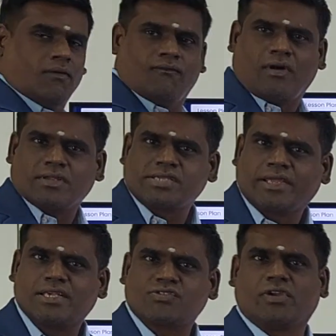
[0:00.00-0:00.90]
For
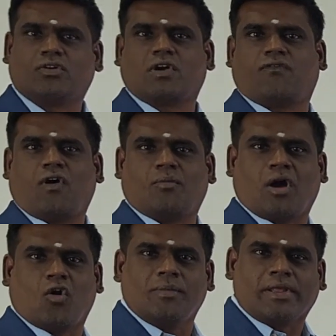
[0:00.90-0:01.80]
series, we know the
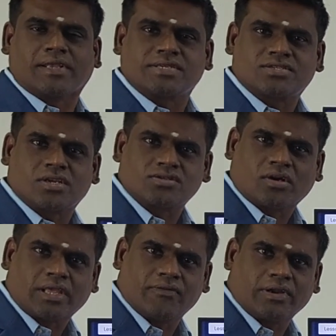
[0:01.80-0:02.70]
formula. How many resistors
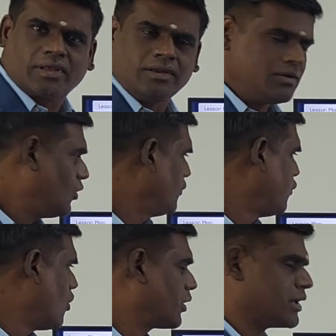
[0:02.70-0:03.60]
are given here?
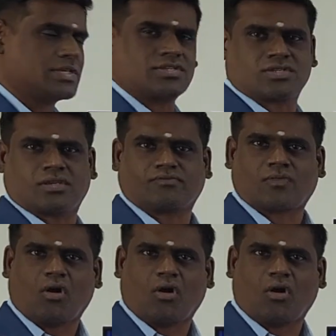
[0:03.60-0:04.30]
4 resistors.